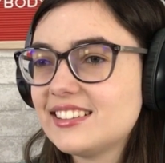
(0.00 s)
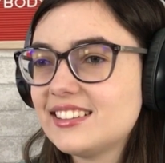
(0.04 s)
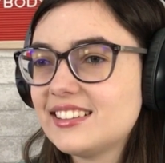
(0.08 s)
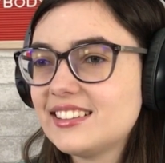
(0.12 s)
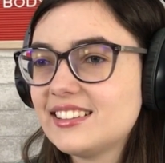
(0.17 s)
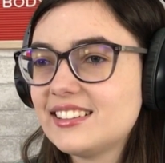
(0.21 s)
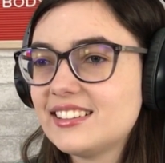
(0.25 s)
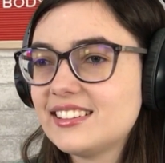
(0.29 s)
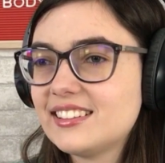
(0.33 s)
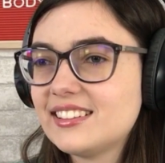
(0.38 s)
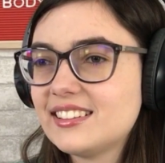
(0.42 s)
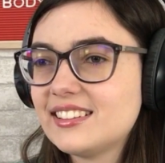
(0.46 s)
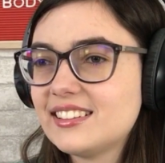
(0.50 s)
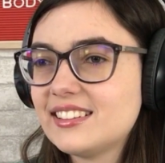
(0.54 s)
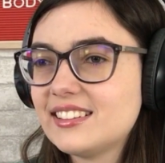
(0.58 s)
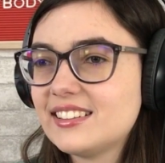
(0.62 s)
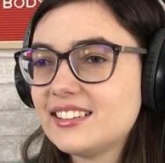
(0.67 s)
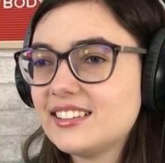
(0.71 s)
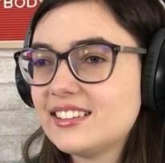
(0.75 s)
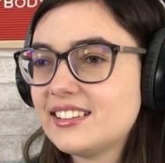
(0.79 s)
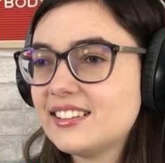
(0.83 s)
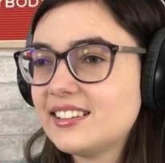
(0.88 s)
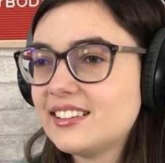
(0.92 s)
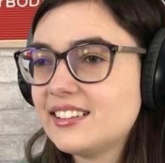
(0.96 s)

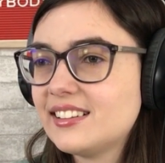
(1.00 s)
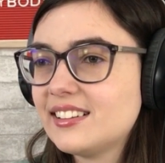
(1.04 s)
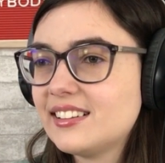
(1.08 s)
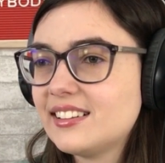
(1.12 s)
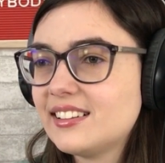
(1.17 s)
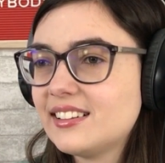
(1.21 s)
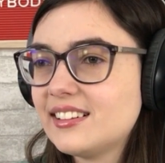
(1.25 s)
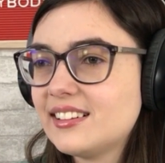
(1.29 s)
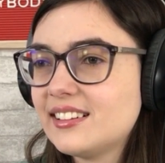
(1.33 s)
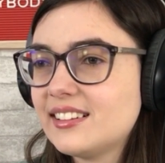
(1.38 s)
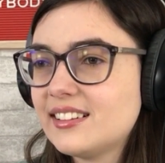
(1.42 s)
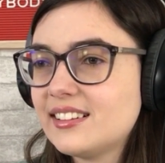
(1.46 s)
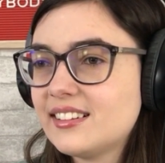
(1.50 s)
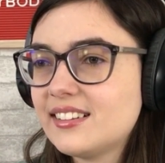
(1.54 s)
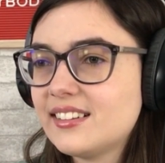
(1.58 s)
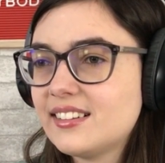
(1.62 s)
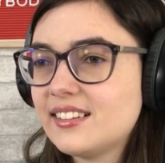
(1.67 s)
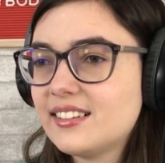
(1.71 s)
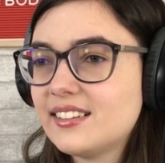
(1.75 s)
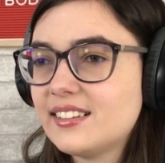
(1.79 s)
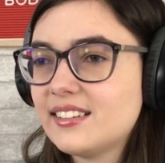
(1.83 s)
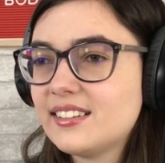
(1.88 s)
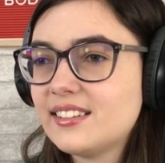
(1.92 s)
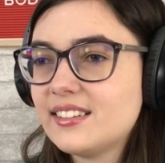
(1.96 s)

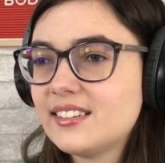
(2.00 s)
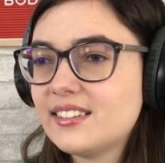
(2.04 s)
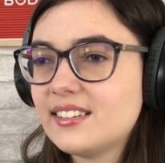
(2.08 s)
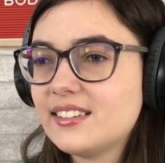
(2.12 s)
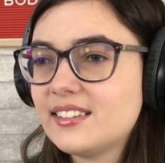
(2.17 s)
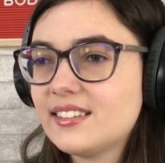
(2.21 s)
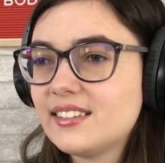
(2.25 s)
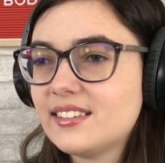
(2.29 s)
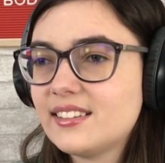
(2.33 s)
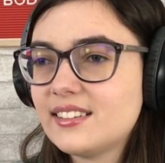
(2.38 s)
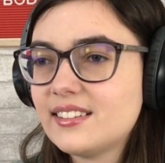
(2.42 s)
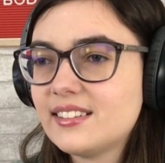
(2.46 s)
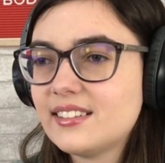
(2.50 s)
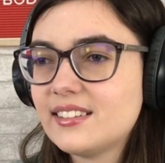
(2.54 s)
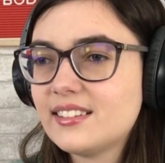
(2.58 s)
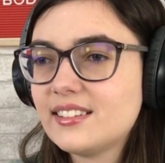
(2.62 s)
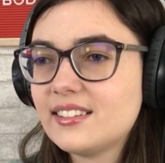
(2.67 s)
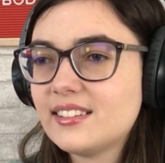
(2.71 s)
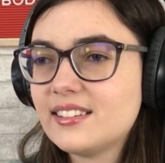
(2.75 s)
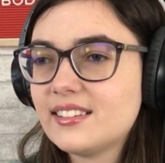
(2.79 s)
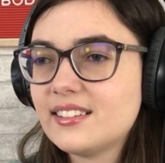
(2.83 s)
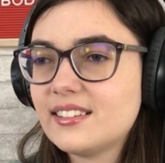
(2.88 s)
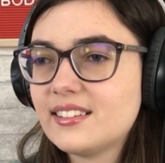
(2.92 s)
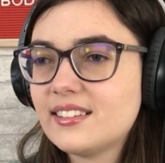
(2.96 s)

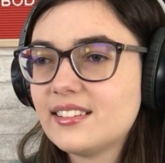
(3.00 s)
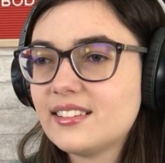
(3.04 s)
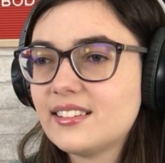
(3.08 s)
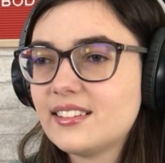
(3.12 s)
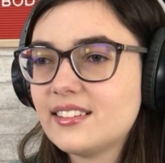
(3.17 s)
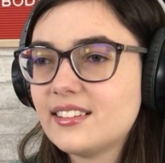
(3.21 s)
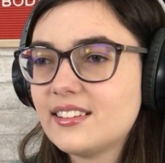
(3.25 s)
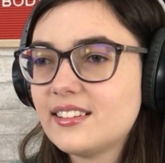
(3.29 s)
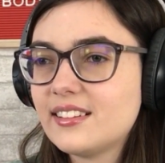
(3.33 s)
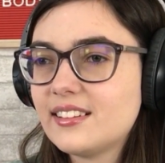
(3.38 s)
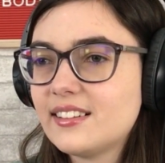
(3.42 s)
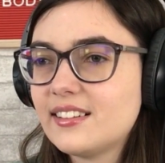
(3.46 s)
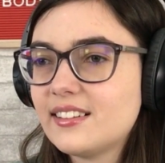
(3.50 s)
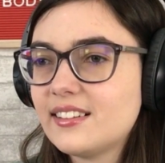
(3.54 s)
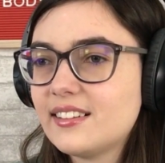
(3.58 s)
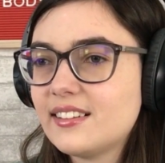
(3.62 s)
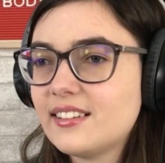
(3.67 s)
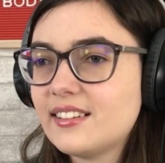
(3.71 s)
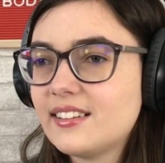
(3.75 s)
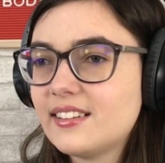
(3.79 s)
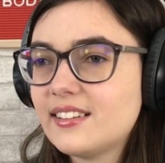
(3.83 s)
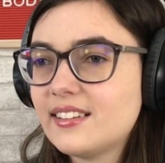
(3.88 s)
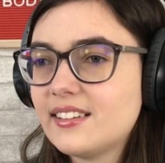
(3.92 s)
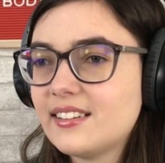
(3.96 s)

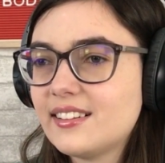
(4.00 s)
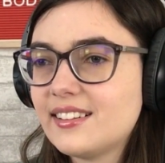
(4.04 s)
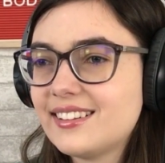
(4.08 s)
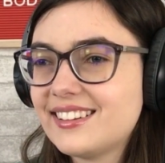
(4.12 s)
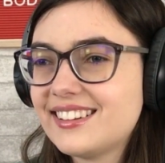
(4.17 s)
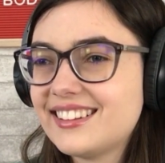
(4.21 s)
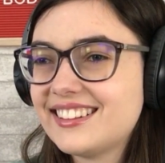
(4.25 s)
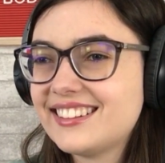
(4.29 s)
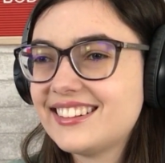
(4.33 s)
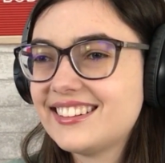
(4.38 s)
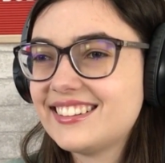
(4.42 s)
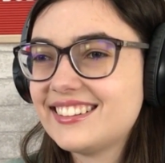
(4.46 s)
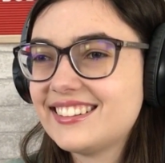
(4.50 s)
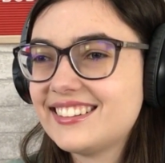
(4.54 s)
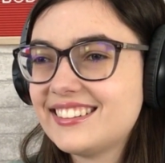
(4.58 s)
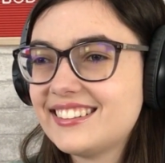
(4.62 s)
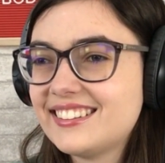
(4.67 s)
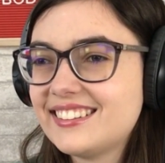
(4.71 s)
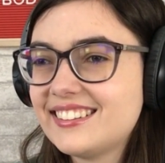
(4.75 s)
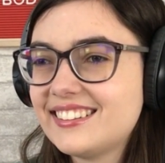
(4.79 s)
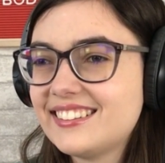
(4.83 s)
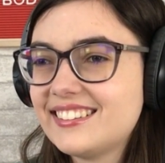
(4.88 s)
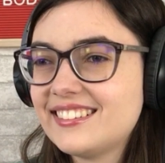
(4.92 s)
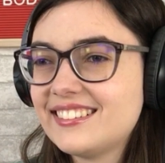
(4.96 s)

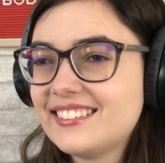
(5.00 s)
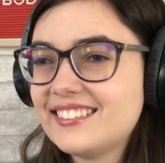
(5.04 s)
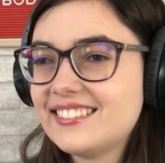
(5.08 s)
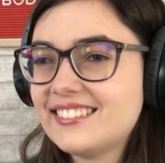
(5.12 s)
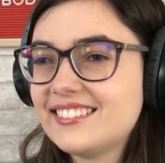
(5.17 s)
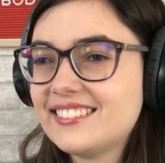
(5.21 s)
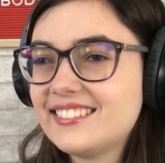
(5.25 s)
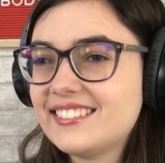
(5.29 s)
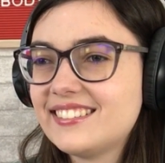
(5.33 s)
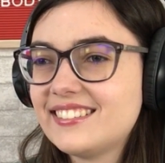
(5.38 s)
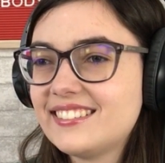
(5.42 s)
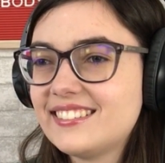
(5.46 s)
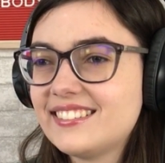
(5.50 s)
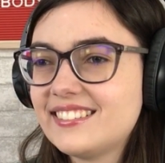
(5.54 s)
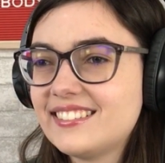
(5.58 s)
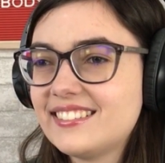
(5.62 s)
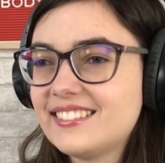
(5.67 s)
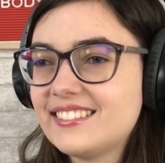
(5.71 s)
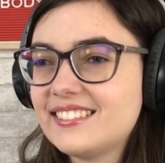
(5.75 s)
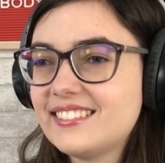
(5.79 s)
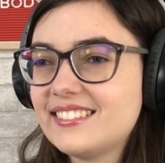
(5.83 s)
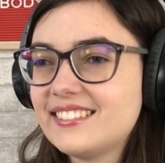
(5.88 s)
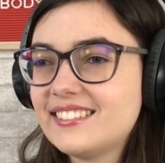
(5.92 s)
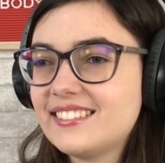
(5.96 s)

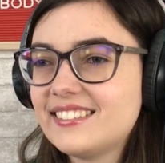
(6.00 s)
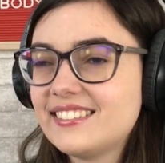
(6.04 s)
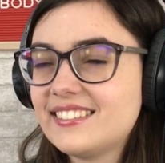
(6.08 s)
[no speech]